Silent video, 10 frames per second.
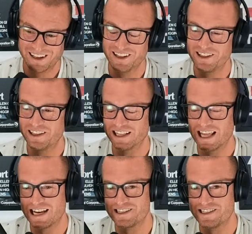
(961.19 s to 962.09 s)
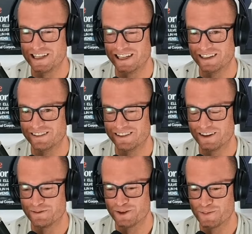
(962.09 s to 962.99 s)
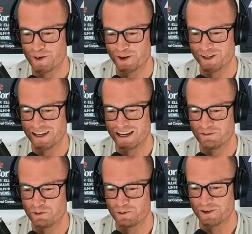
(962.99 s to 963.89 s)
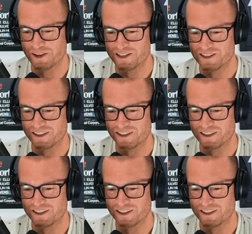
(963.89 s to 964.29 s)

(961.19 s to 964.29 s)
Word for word: the last scene of The Departed. What were your thoughts on